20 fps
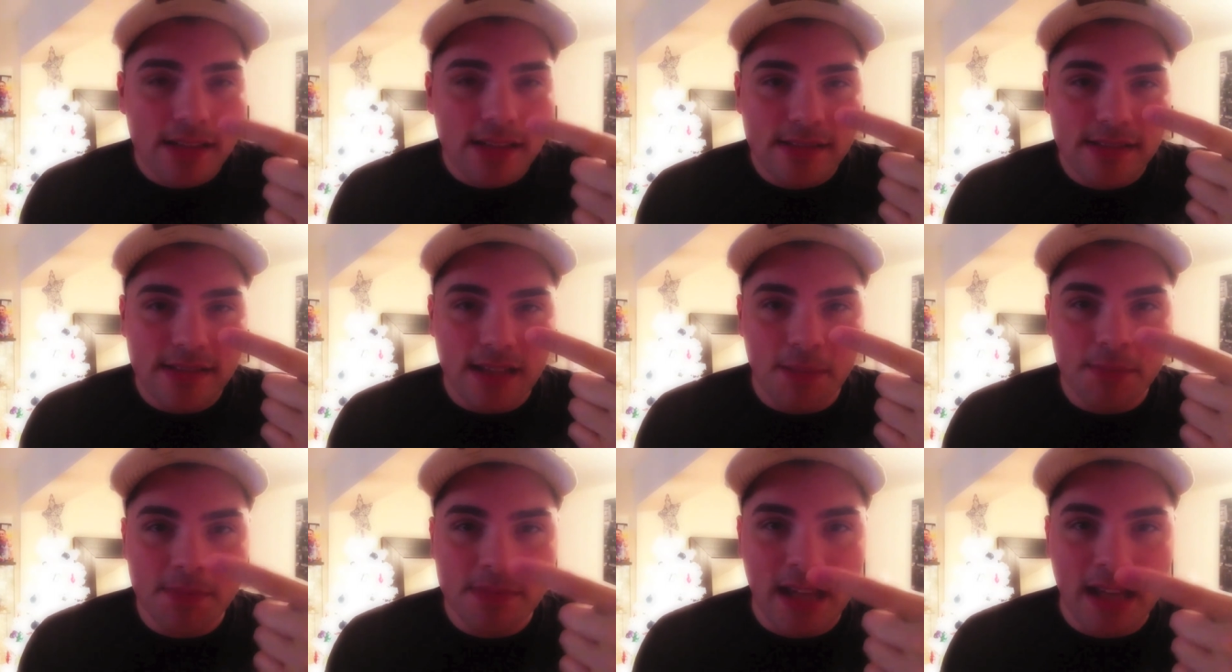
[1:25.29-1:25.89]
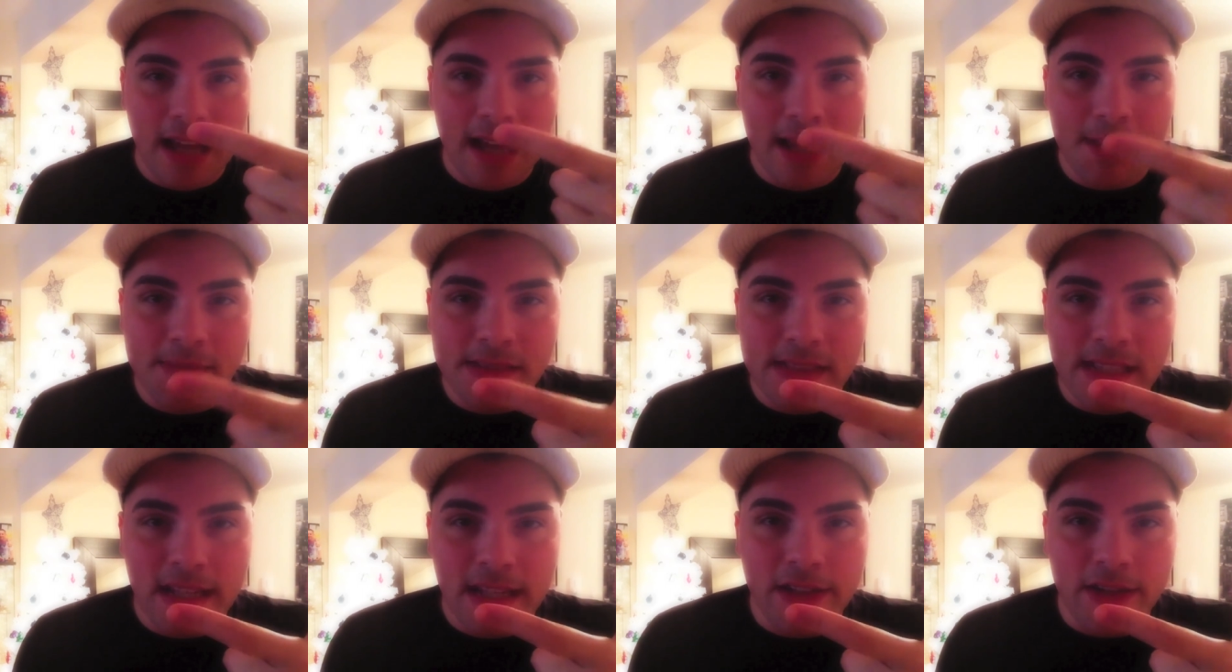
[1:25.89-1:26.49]

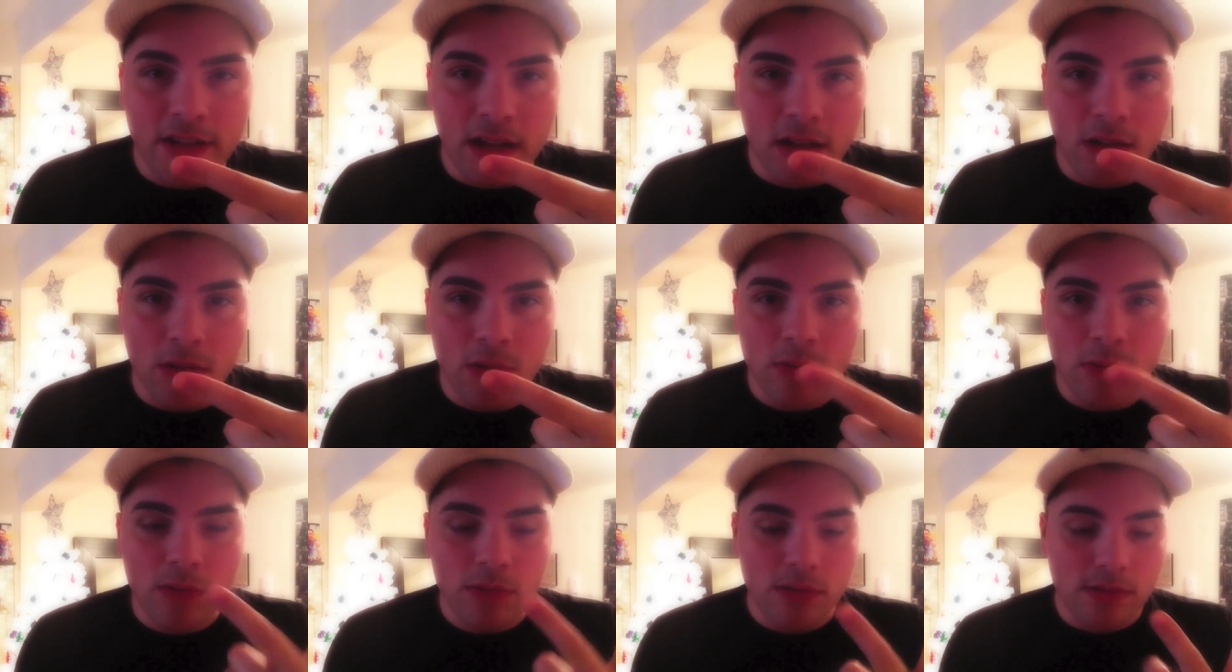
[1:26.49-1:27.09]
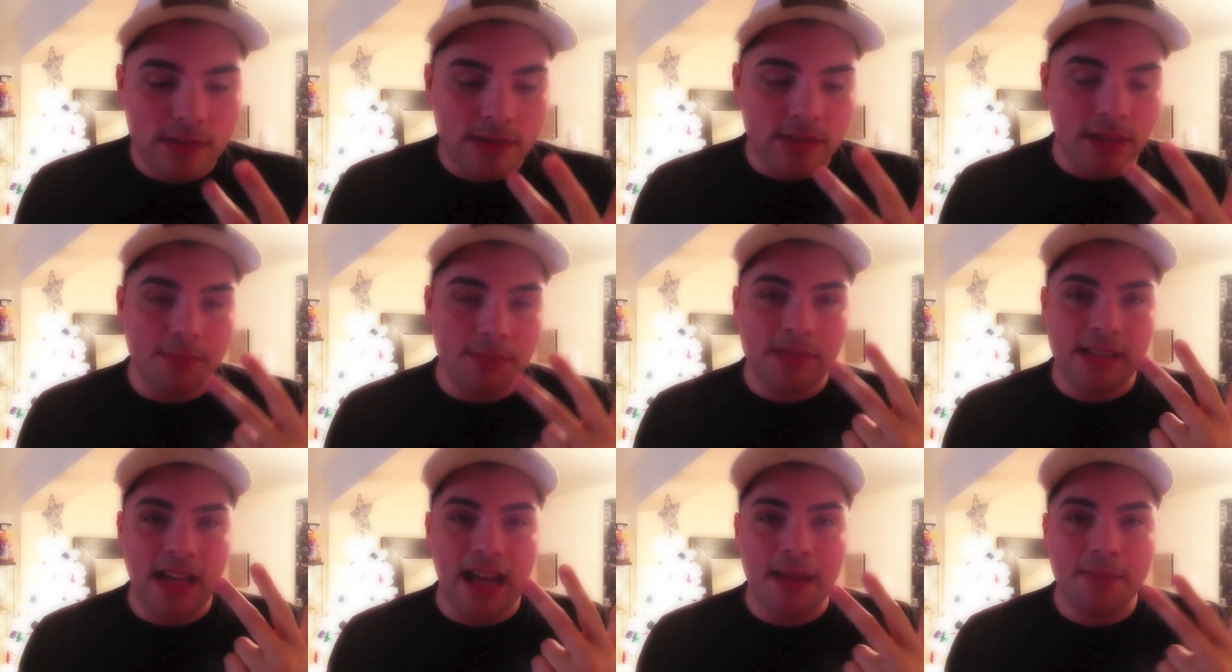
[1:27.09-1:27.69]
Sometimes they don't.
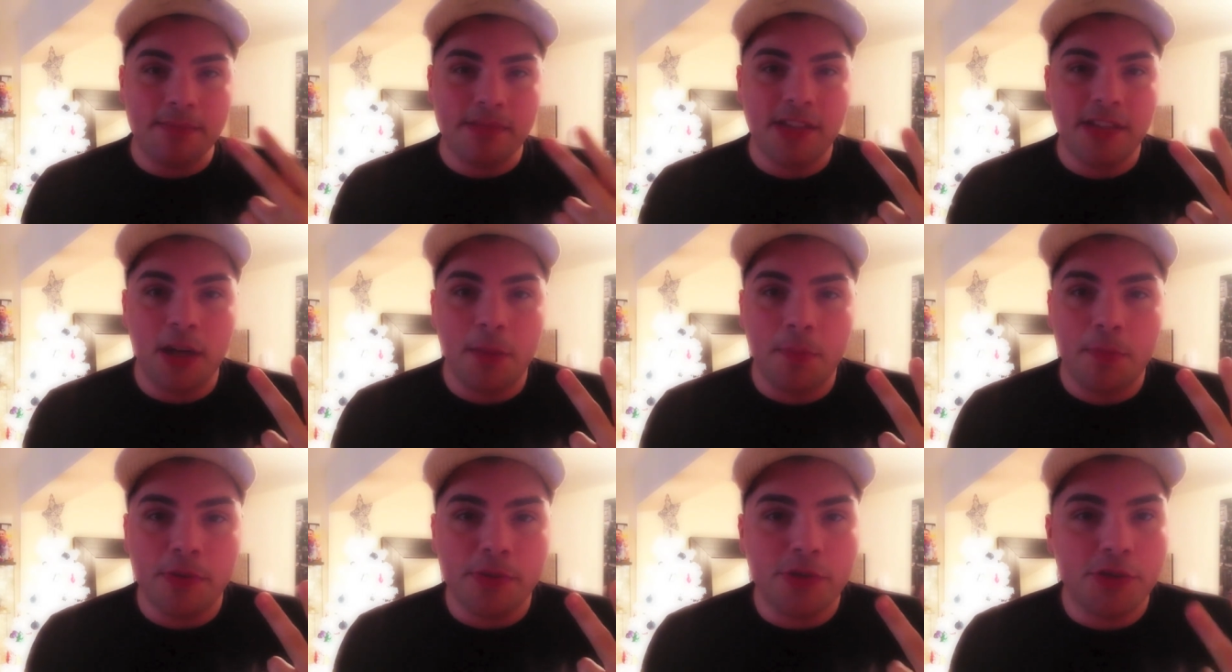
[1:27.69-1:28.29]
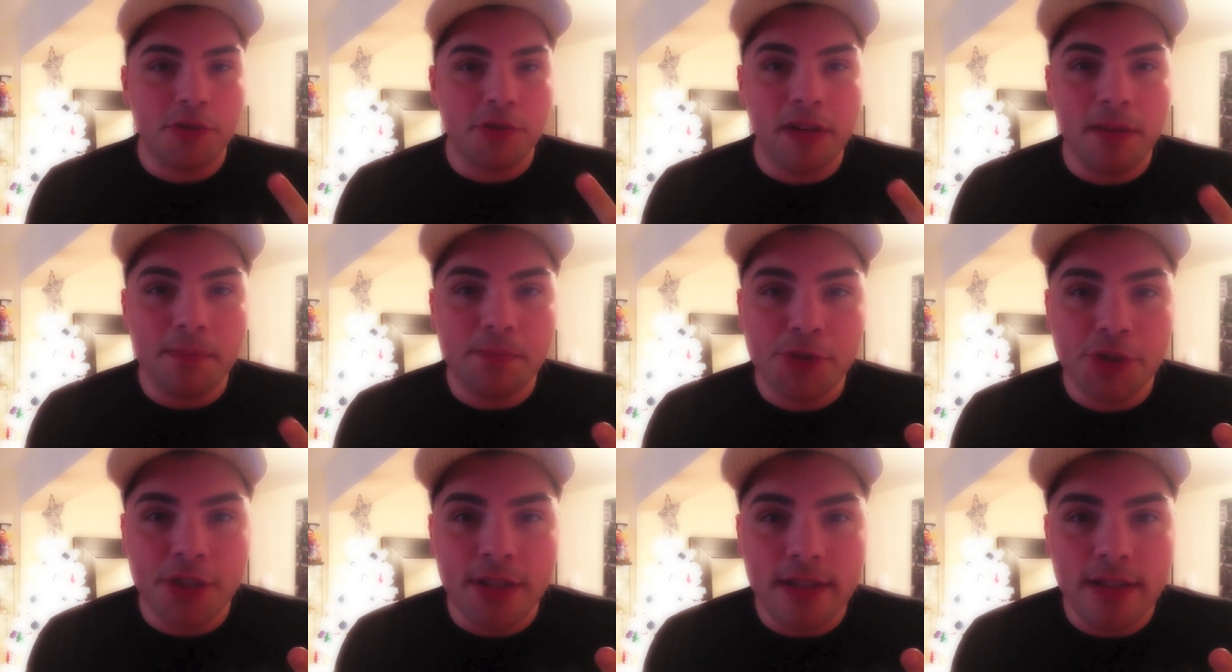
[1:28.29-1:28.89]
Sometimes they're
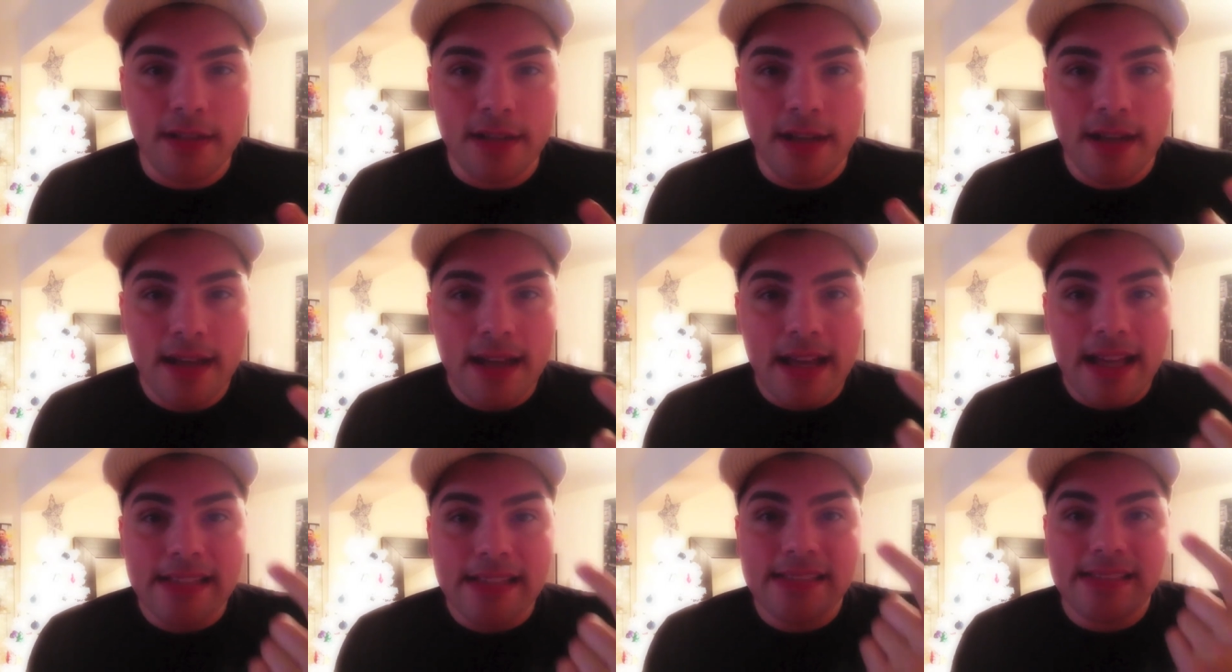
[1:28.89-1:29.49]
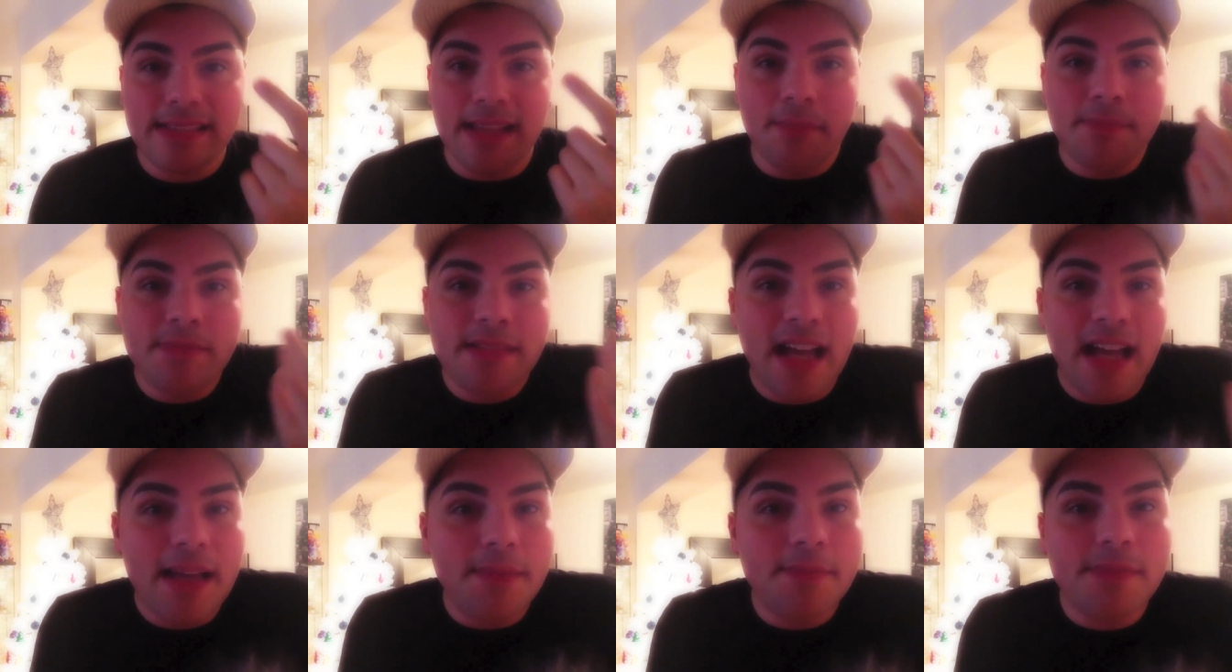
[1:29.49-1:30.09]
prescription,
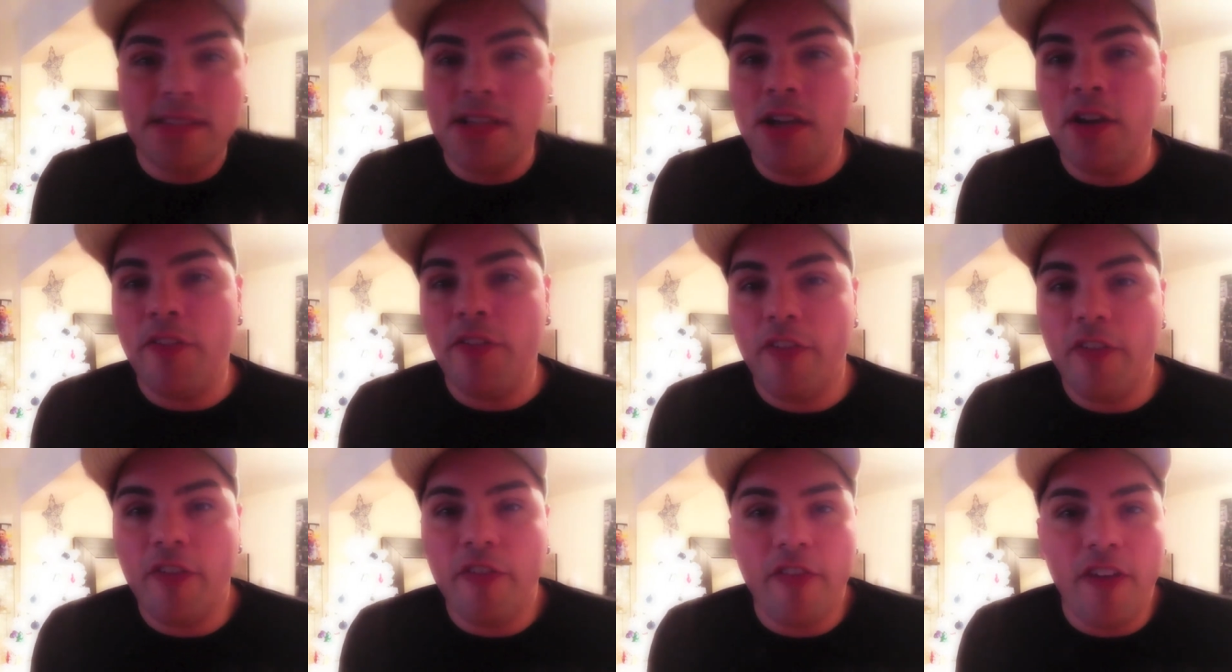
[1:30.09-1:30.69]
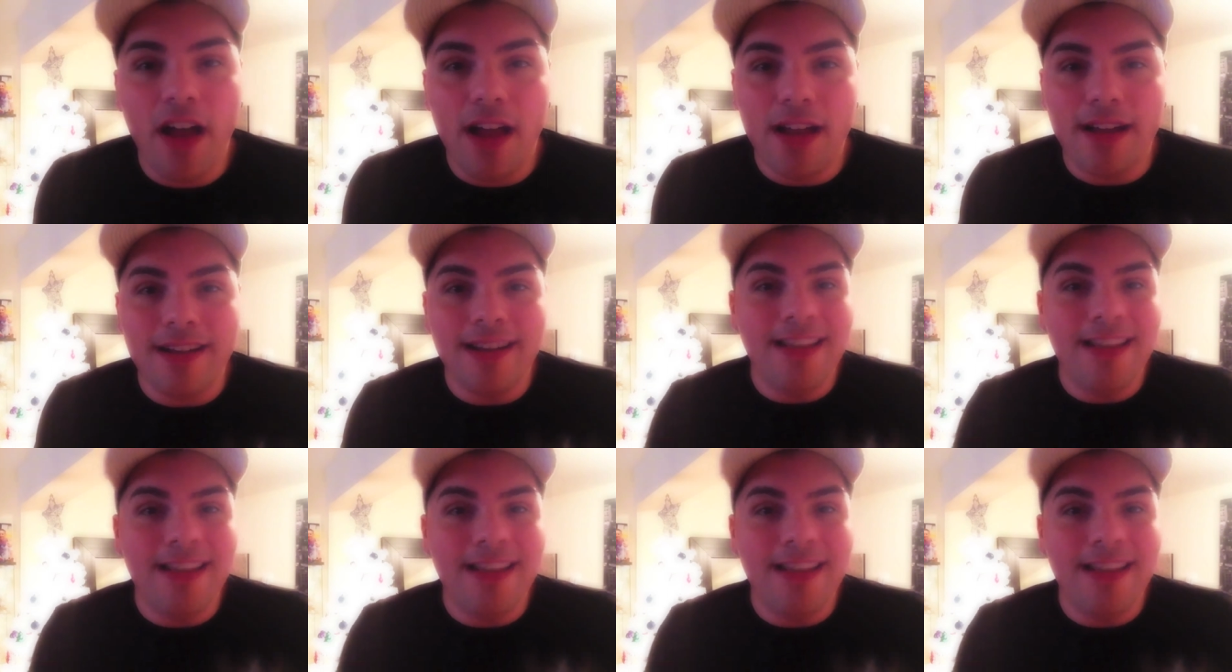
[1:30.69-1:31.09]
sometimes they're for fun.